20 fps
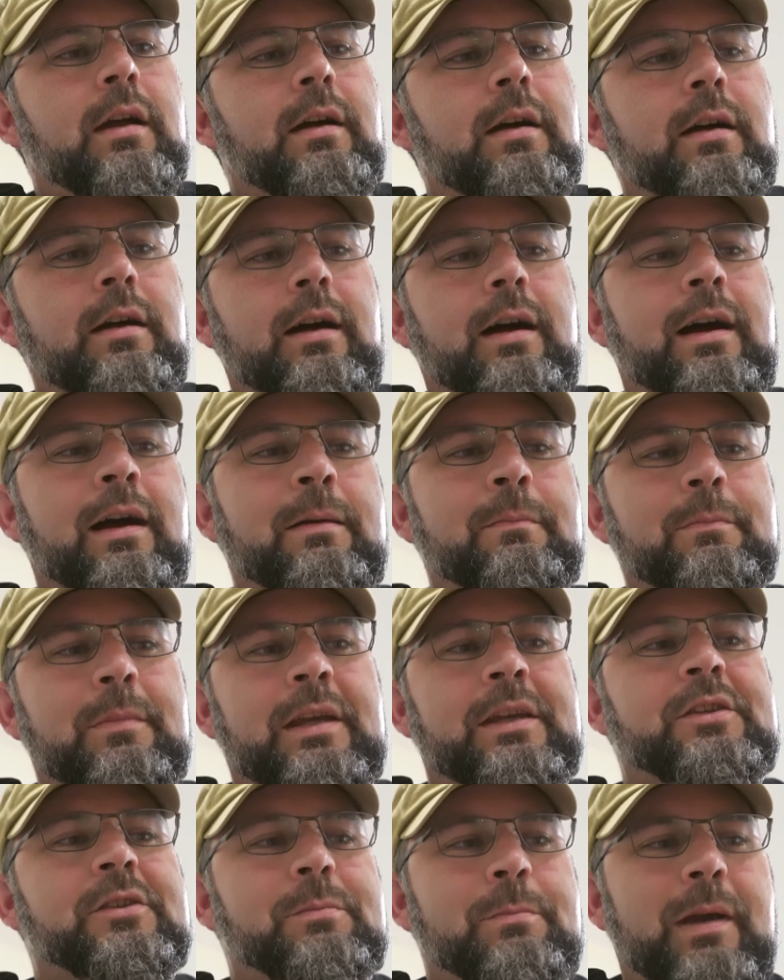uh, I'm
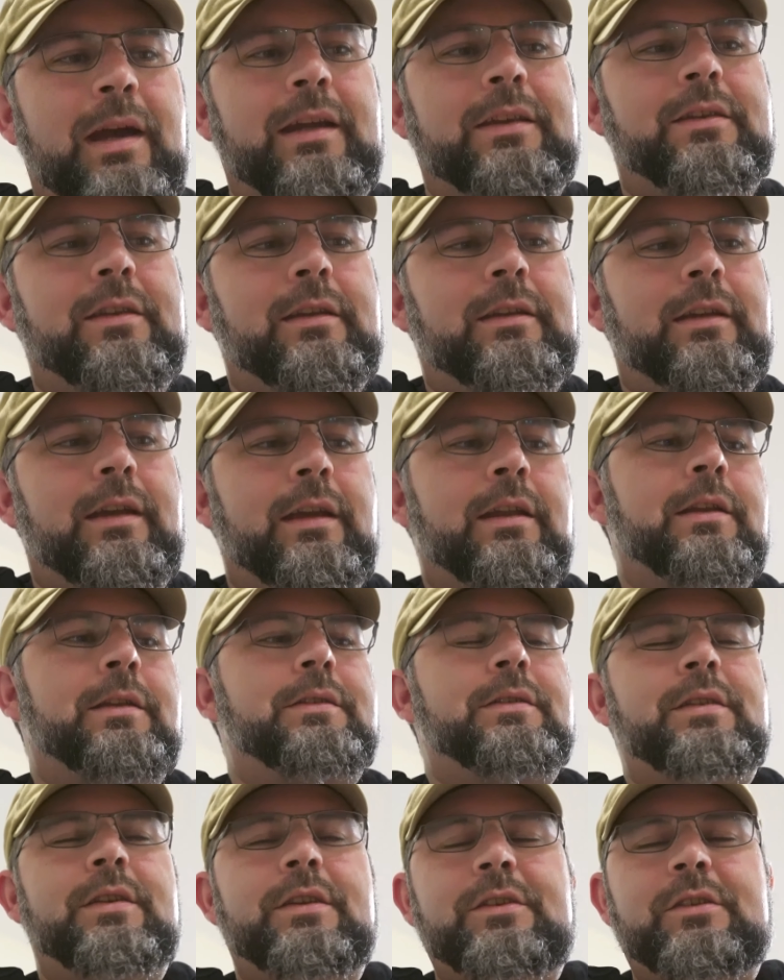expecting and
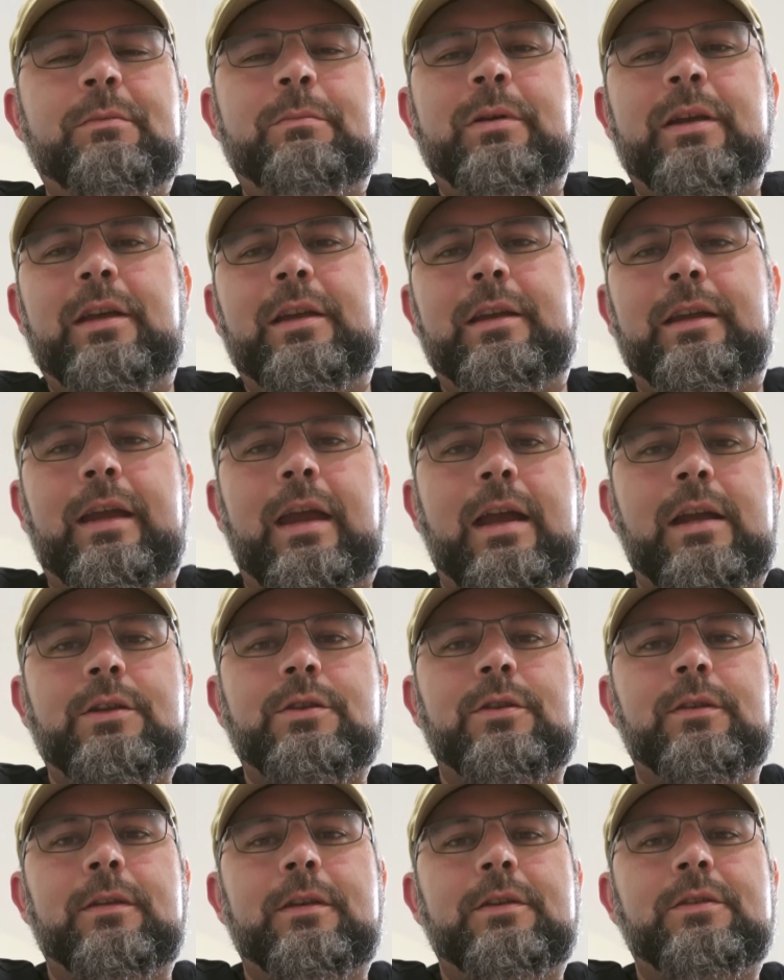anticipating
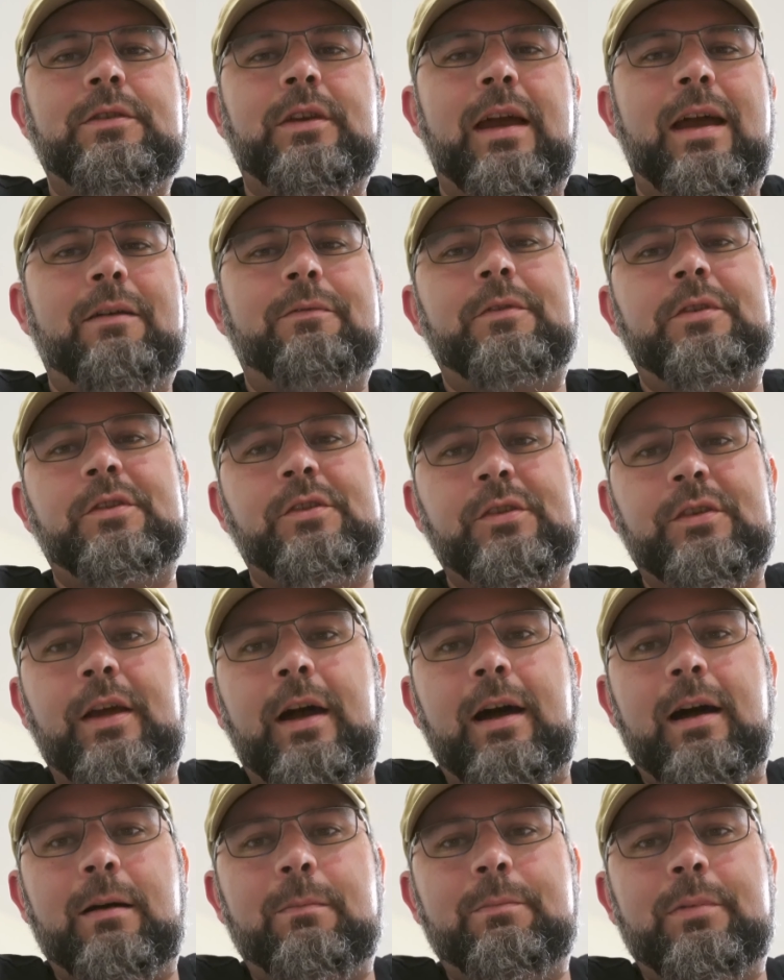actually to have to
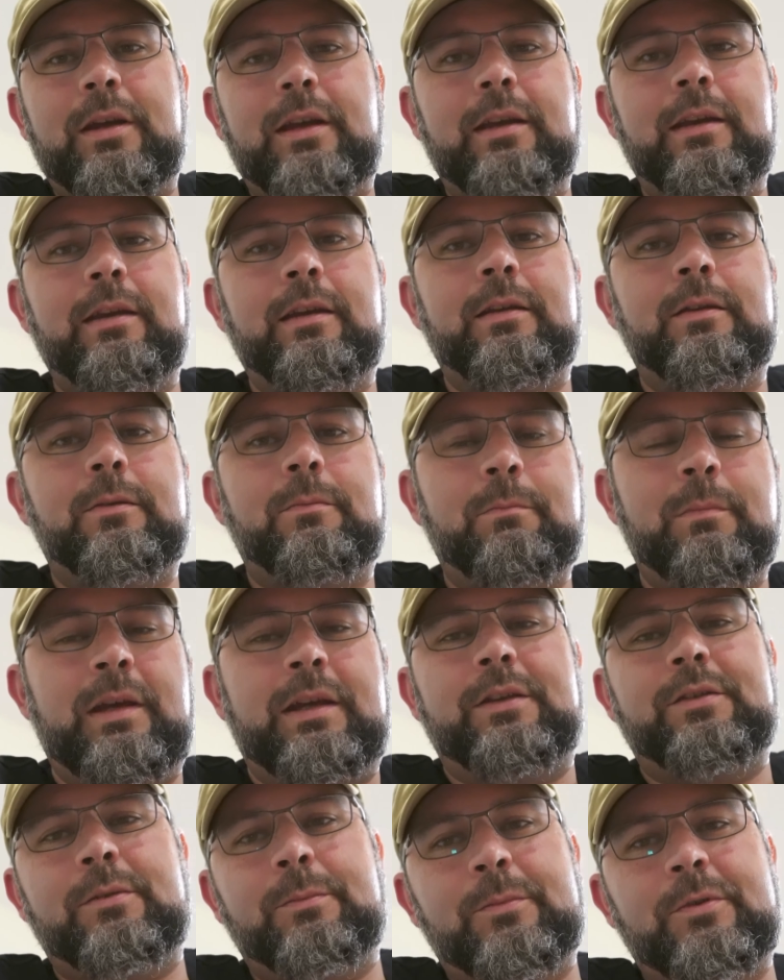stop and
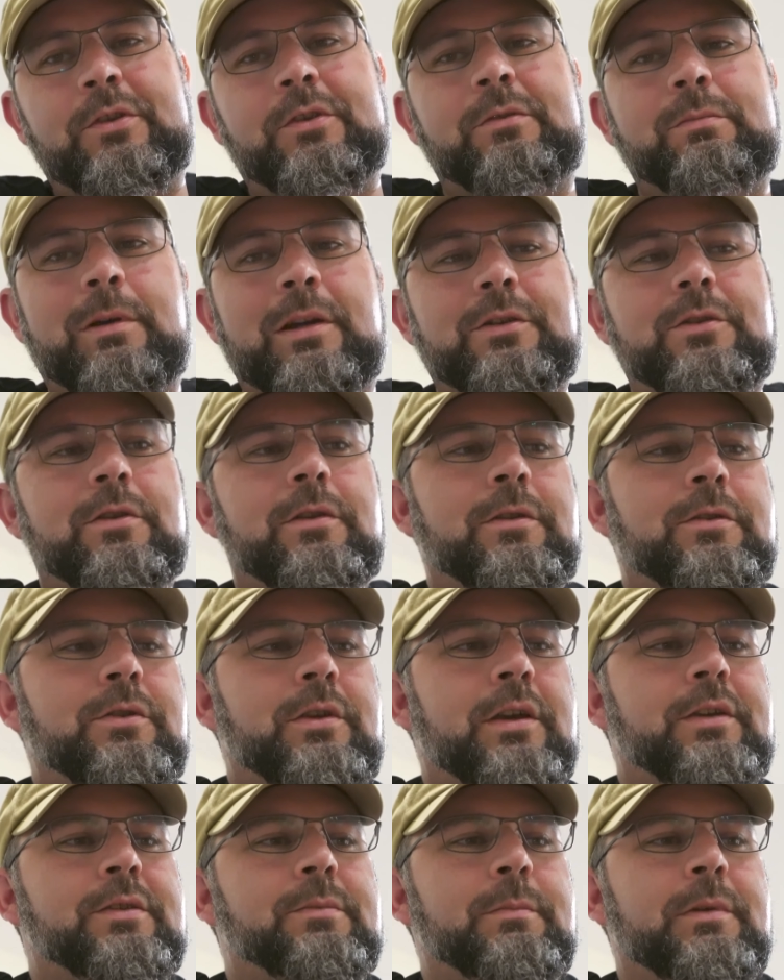make some suspension
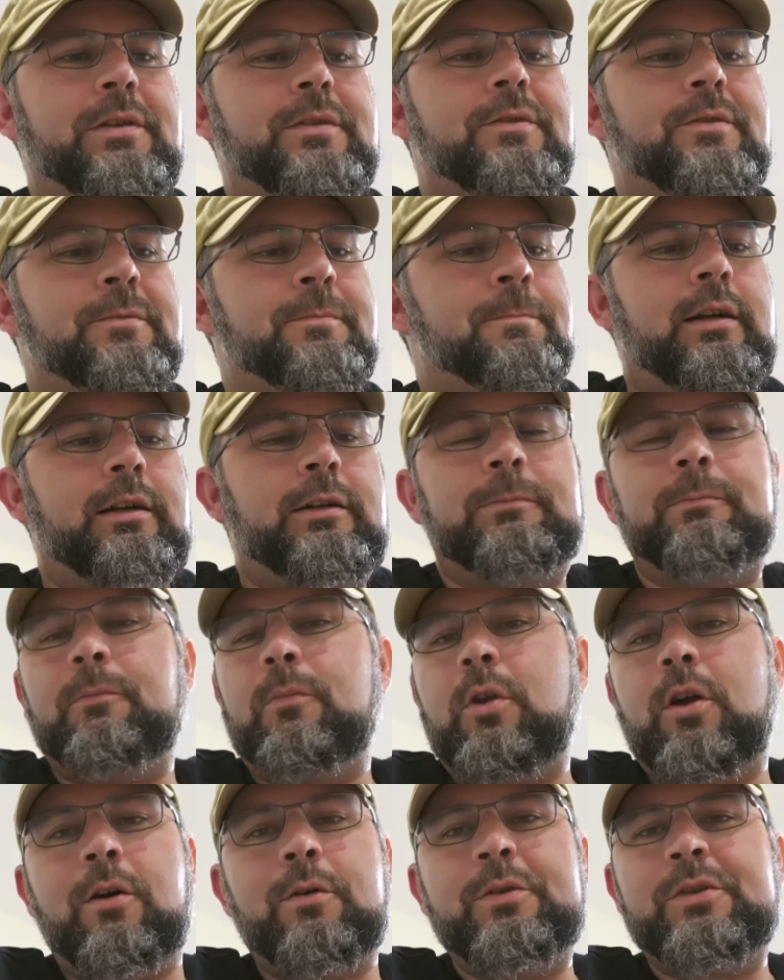adjustments. Um,
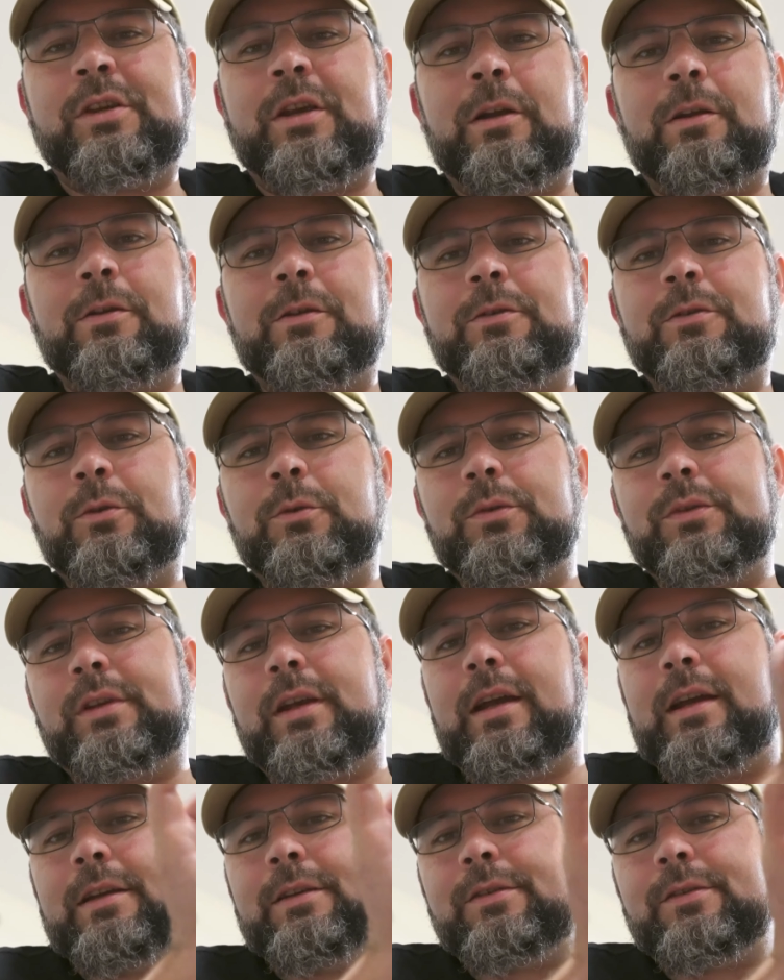always carry your tools,
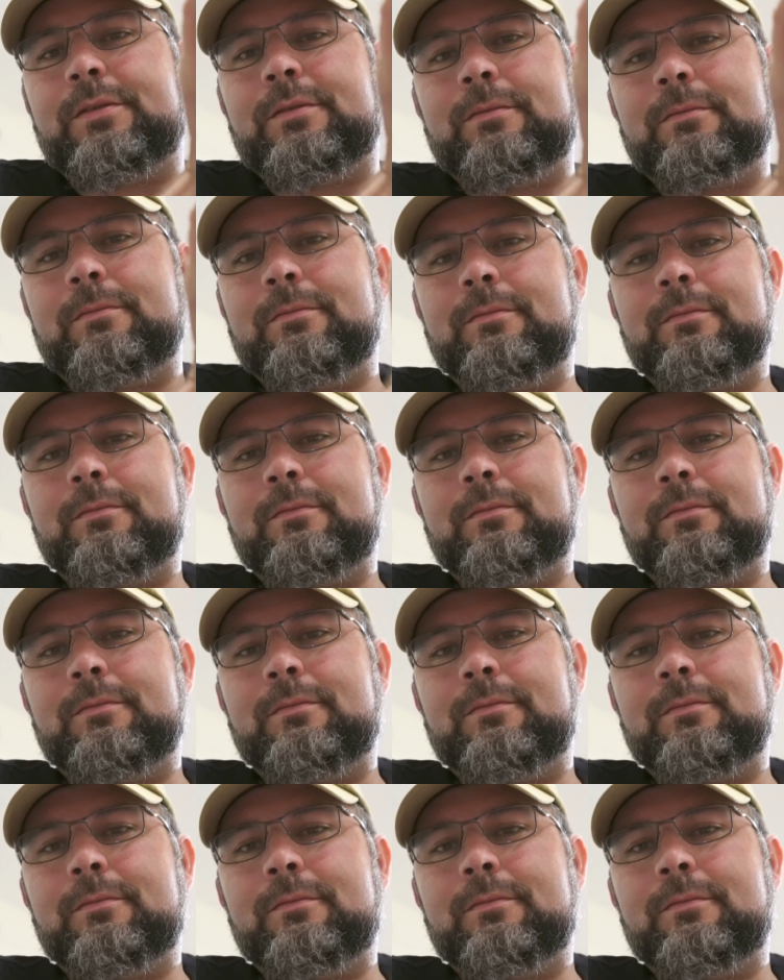guys.